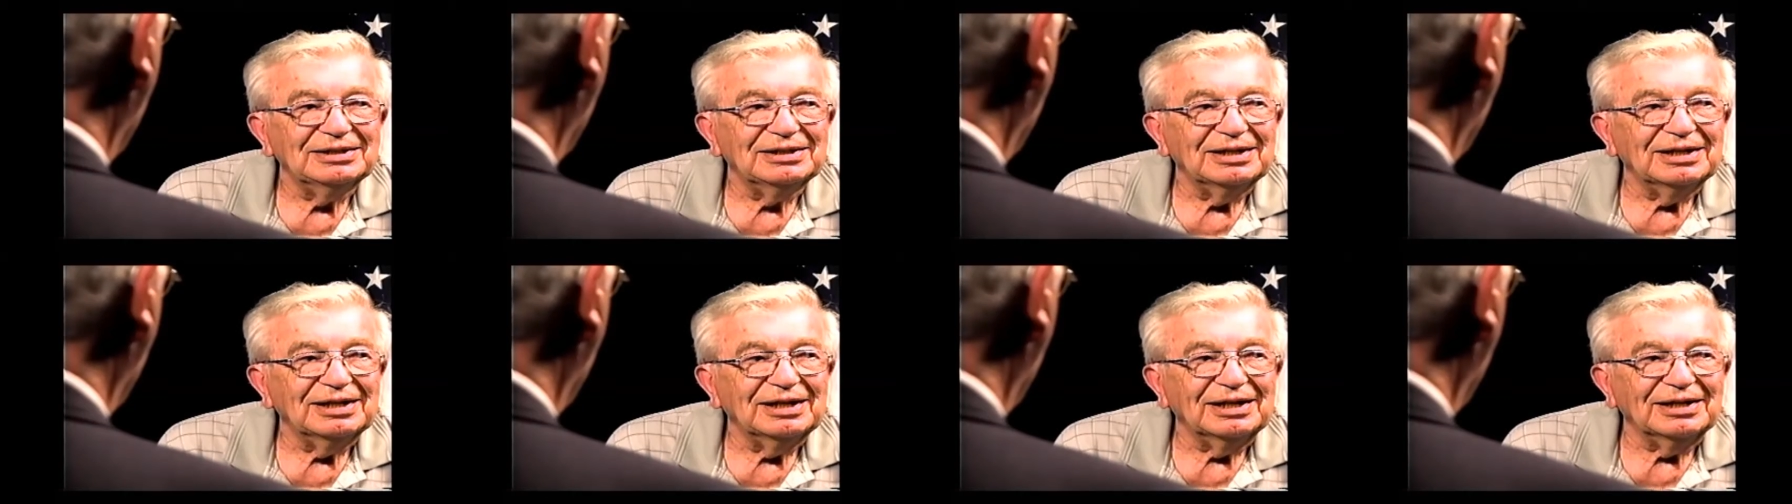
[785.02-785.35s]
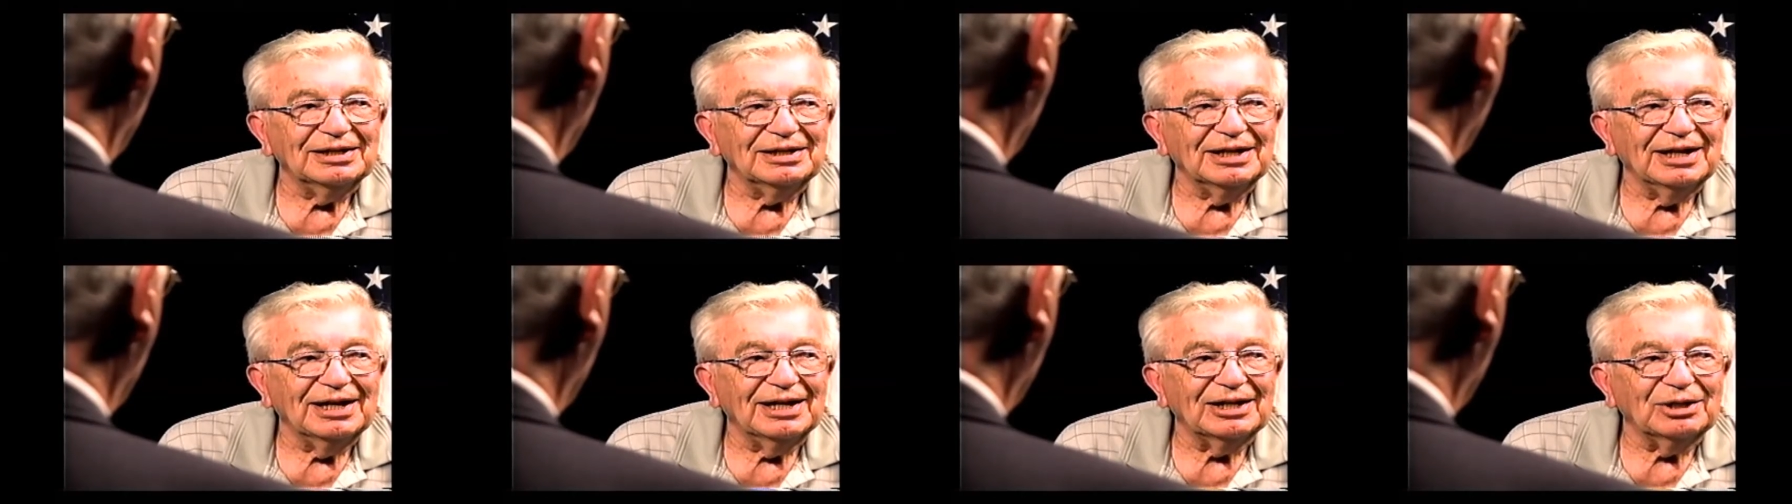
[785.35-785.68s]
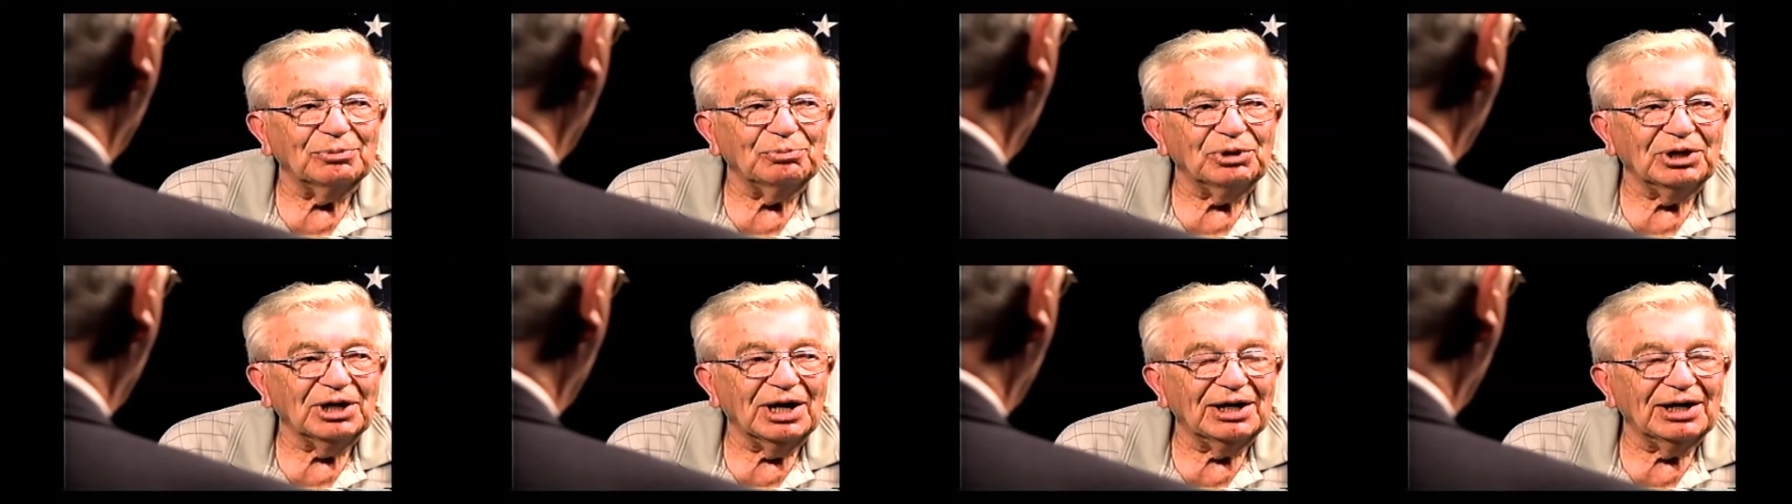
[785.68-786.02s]
And you had to
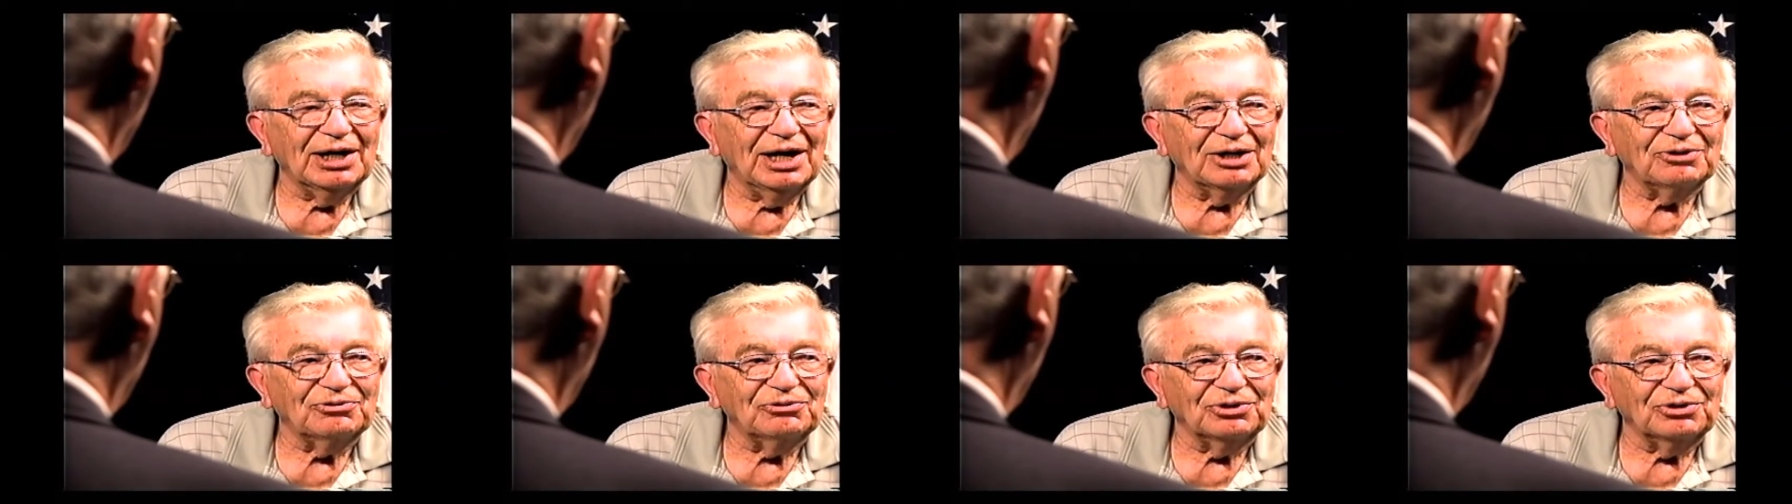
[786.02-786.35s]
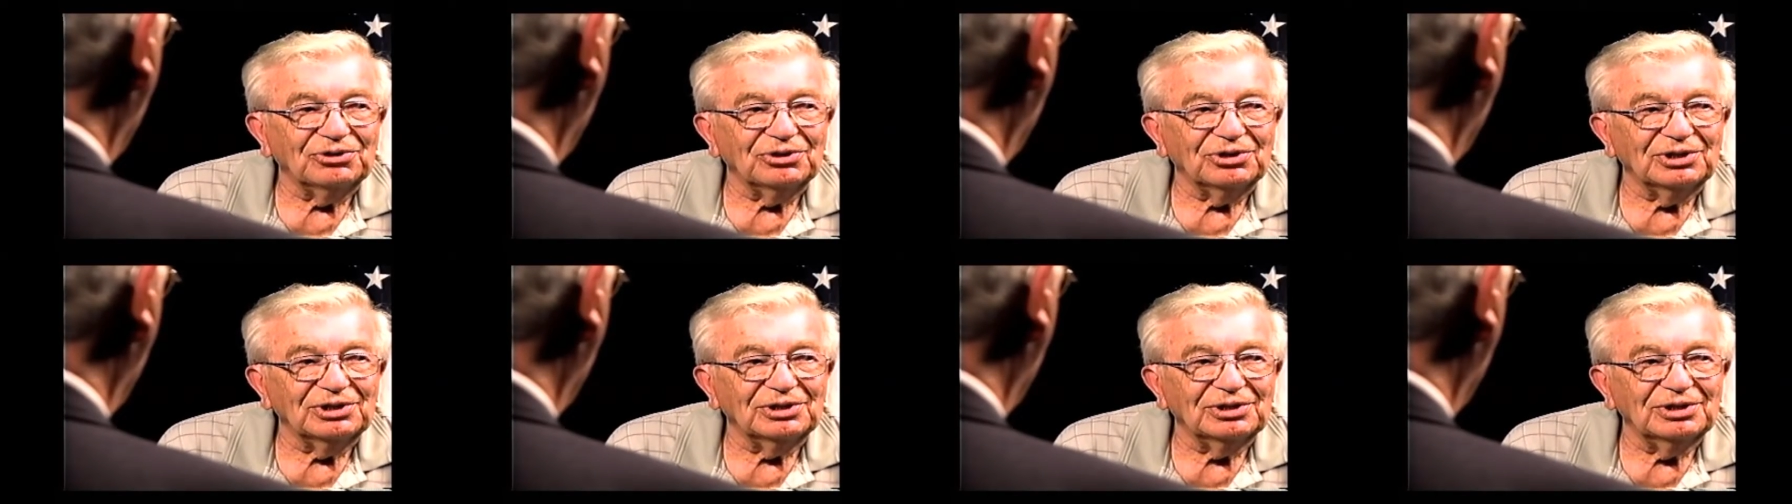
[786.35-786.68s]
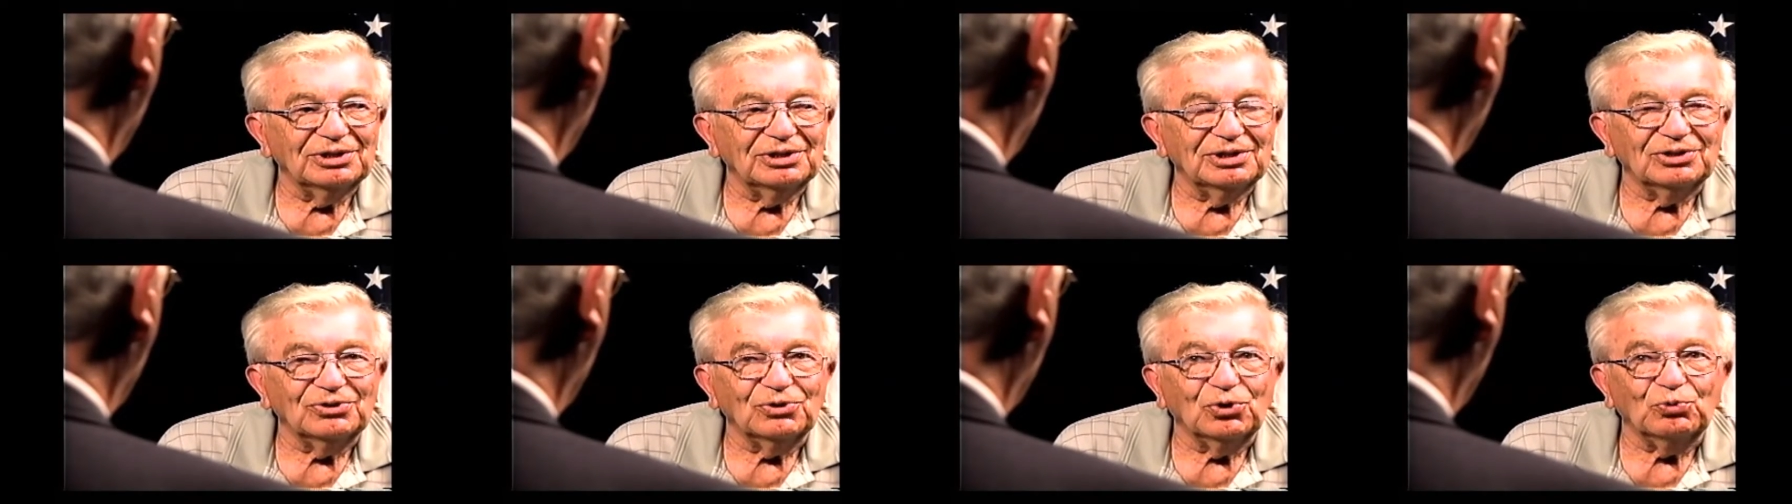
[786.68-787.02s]
be on oxygen
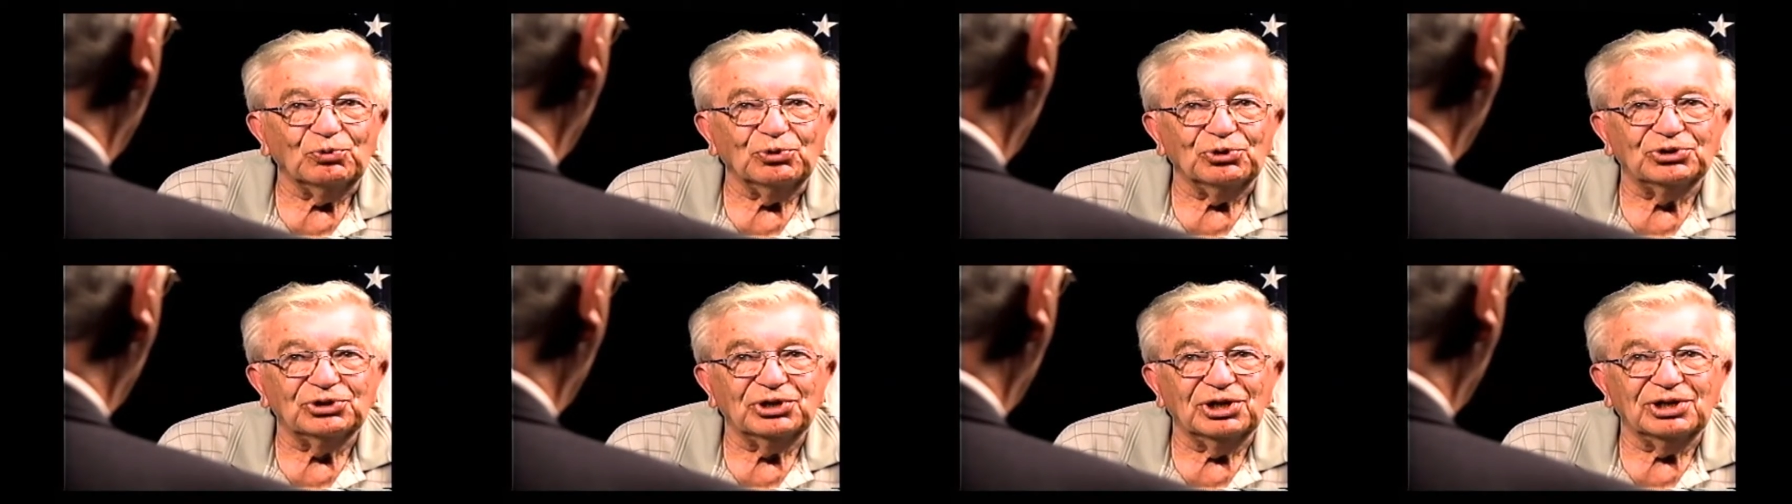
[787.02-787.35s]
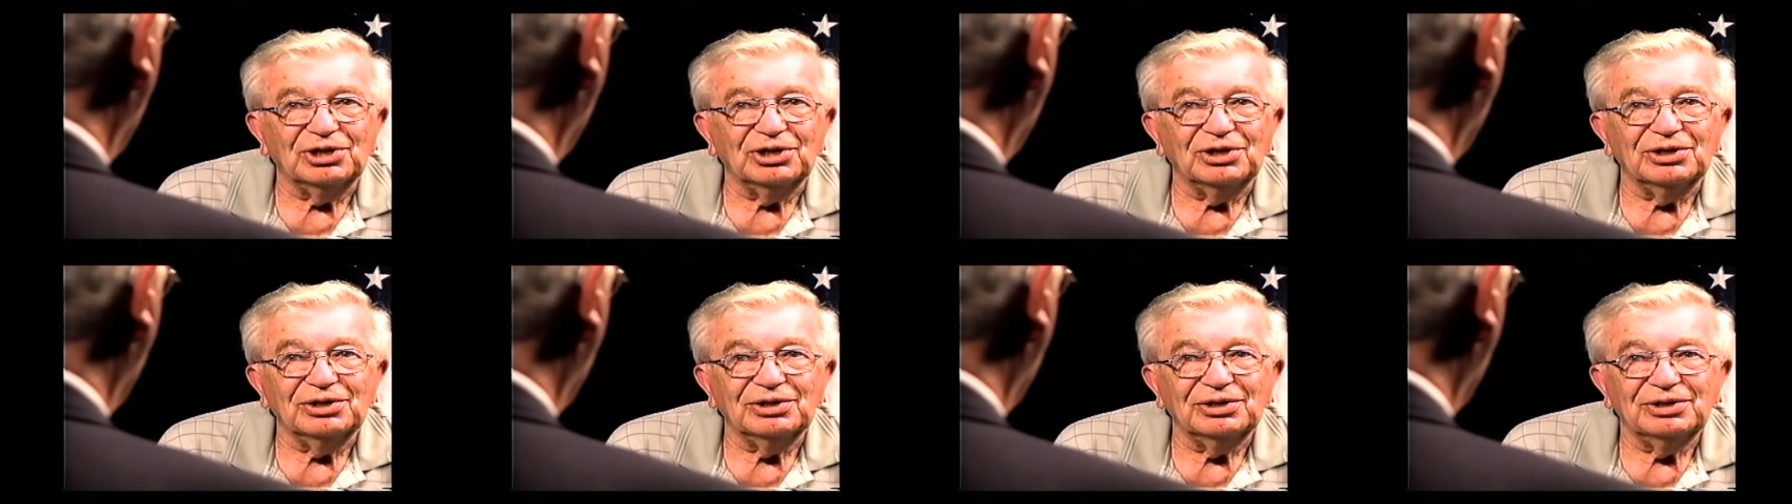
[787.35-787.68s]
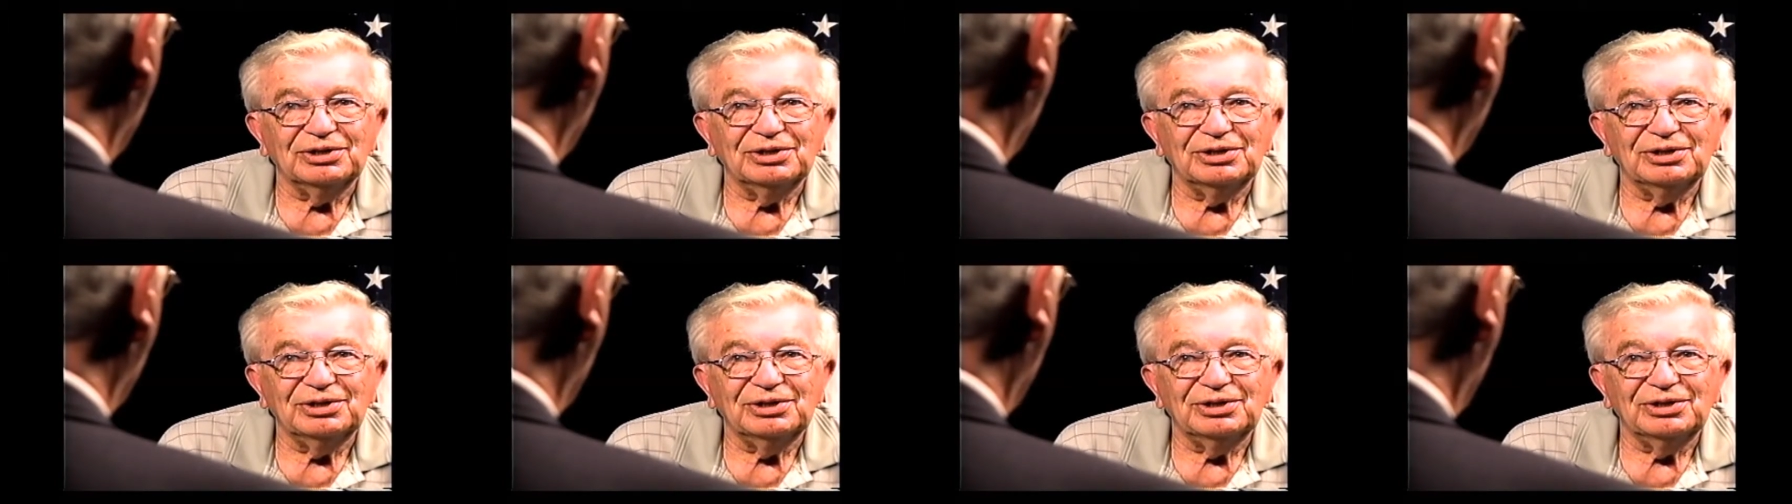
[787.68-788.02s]
over 10,
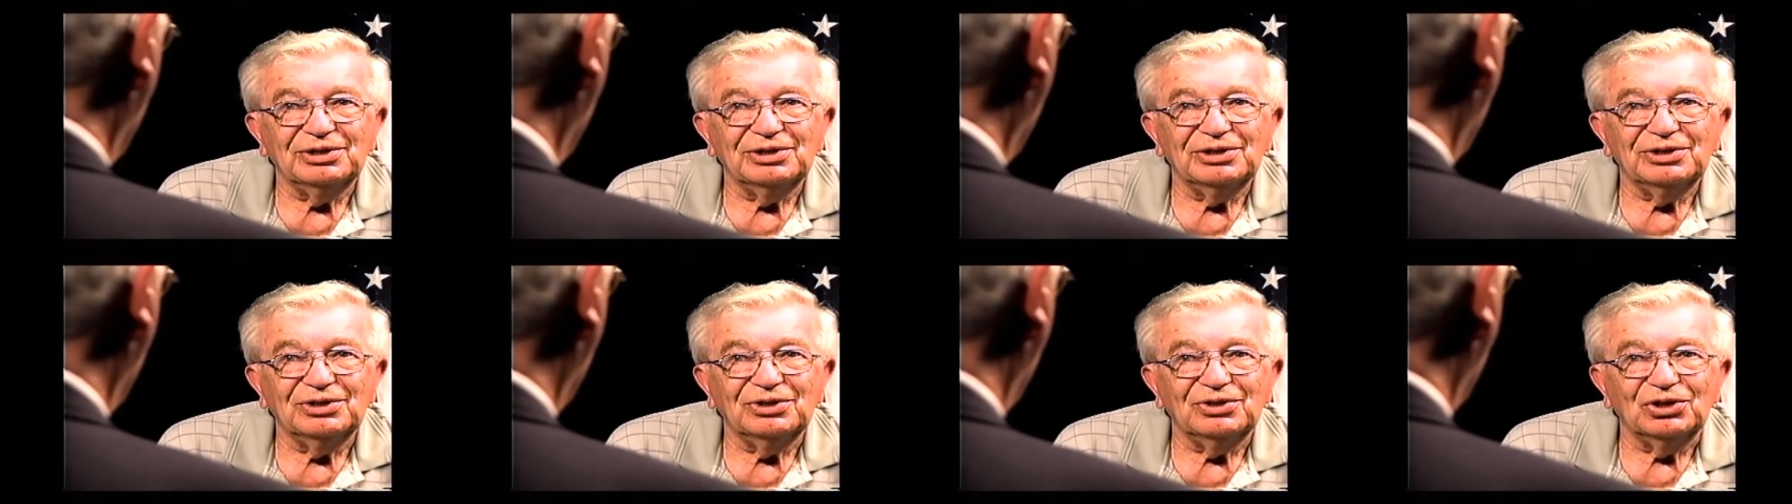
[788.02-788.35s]
mm-hmm.